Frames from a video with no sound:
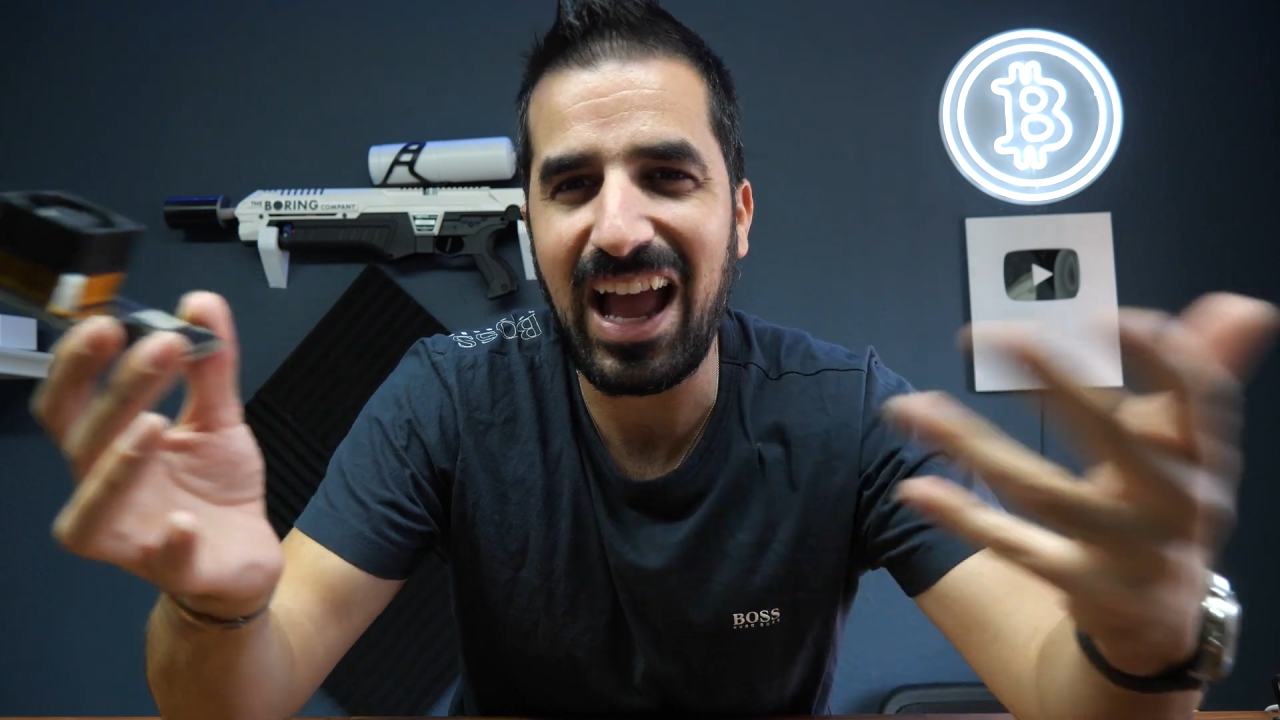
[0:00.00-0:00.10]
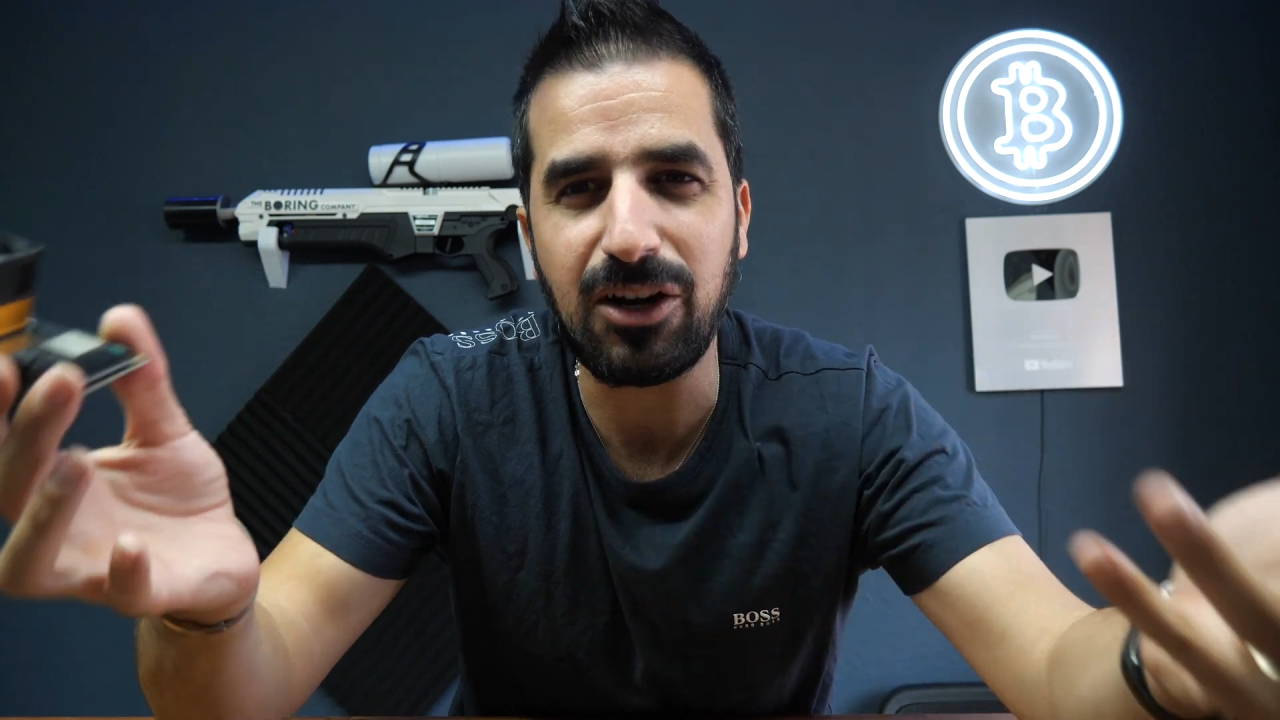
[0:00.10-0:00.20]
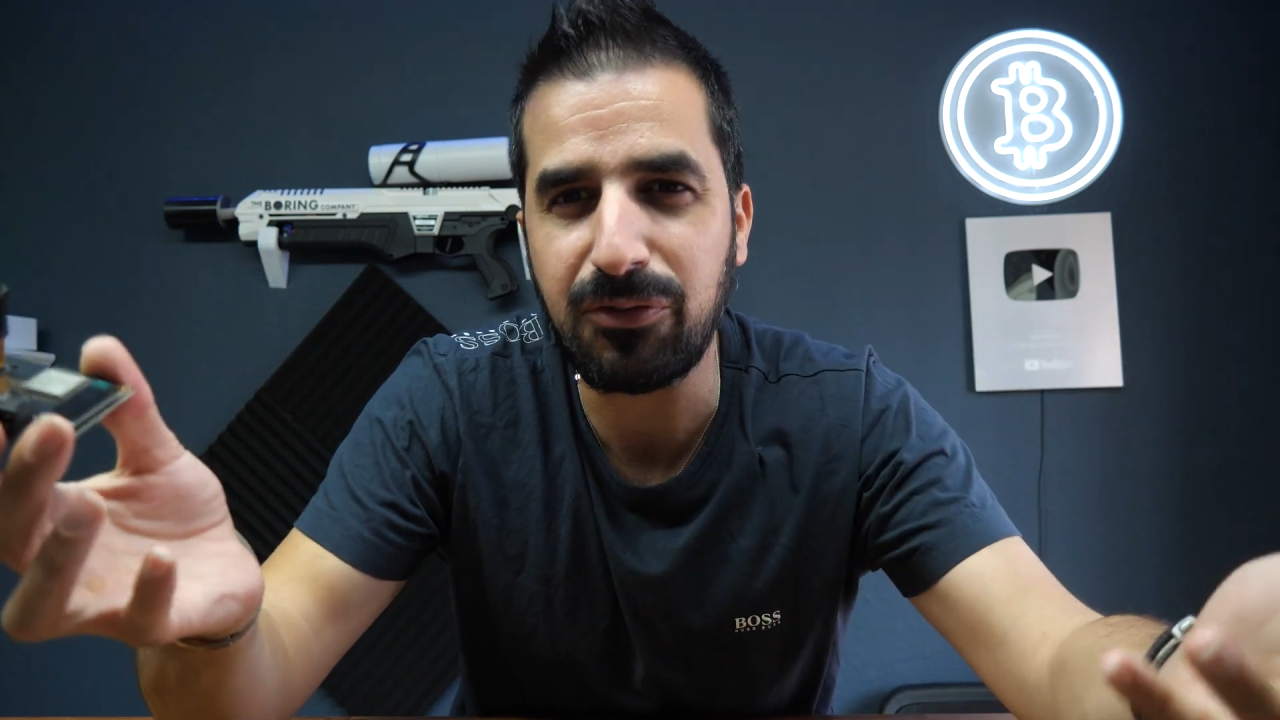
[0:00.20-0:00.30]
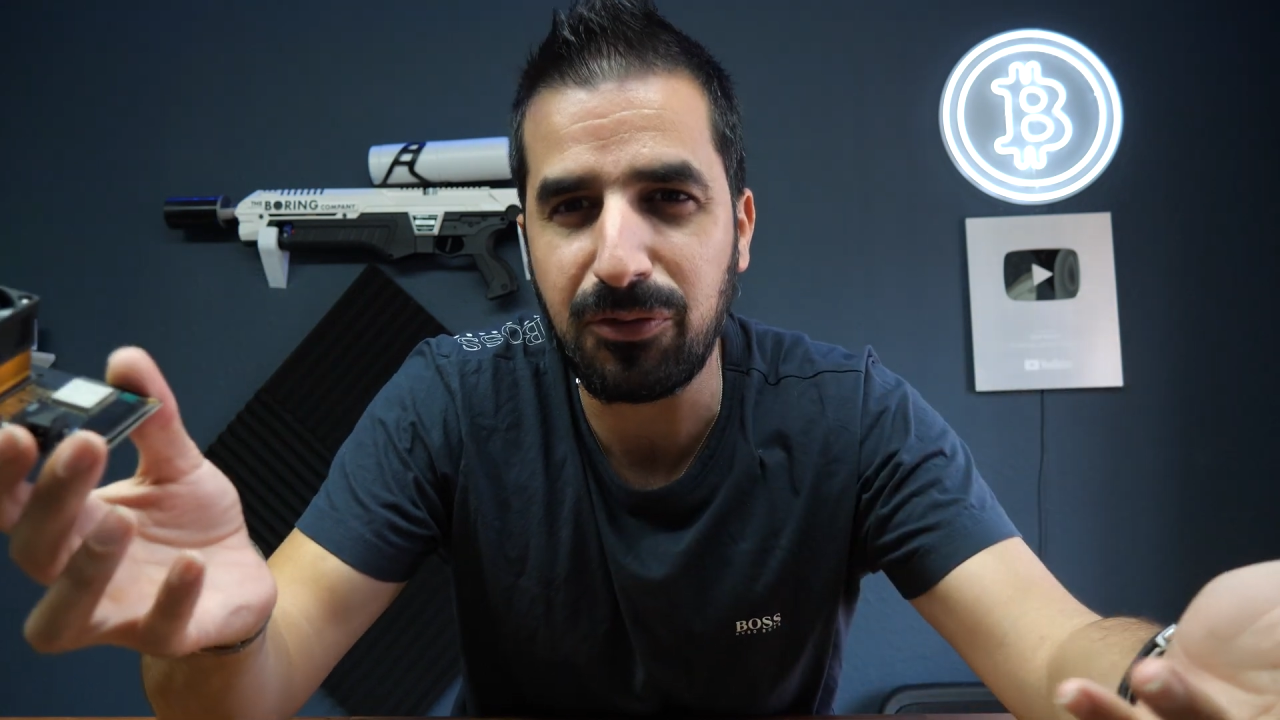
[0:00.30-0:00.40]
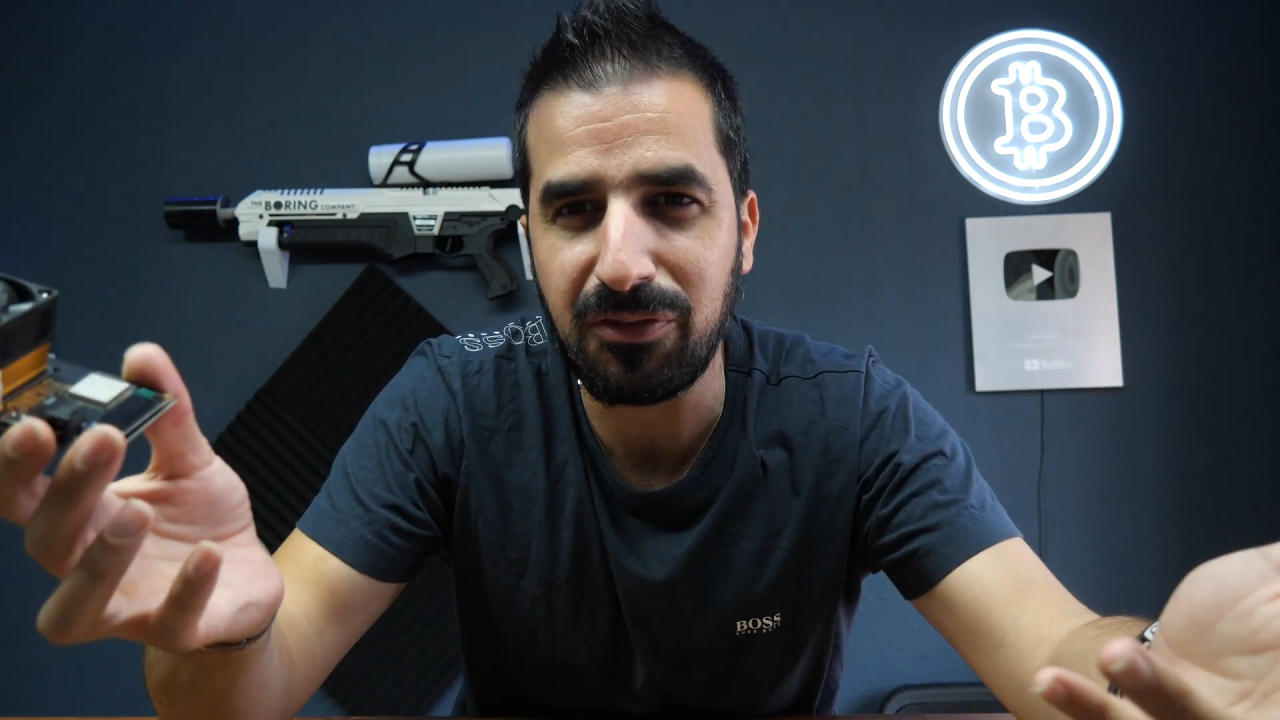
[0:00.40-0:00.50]

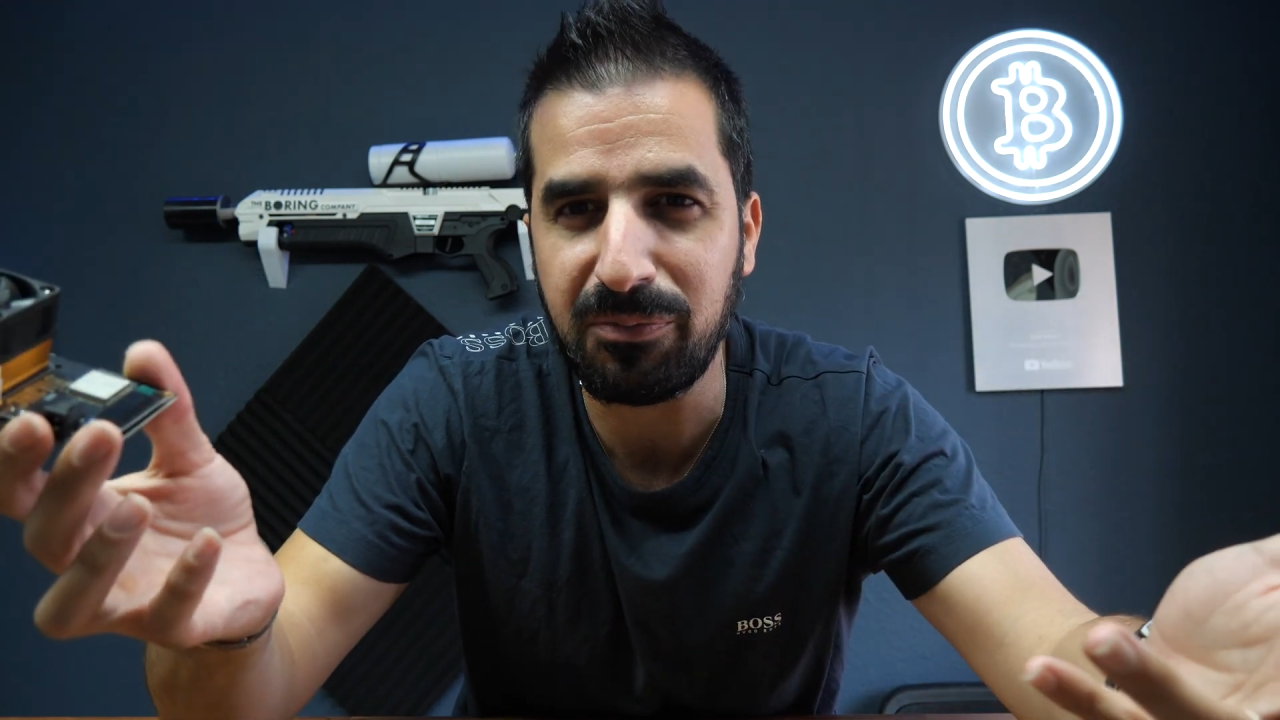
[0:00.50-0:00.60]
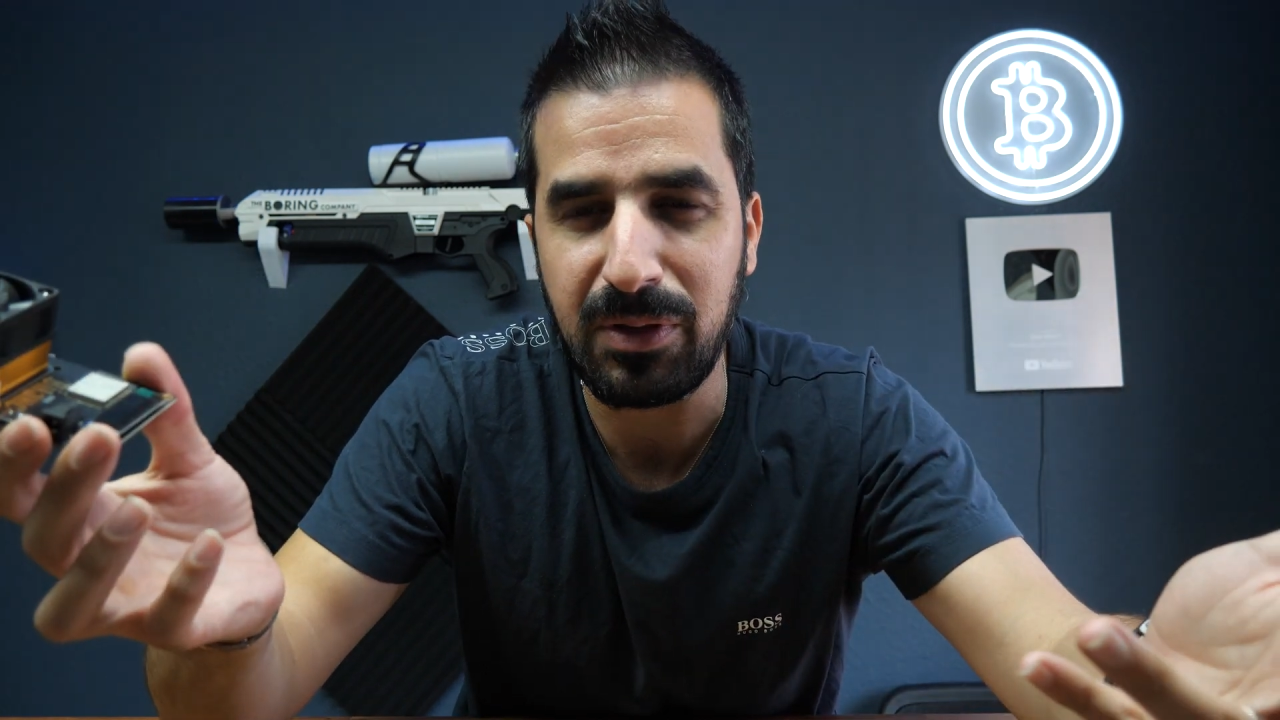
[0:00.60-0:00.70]
handful of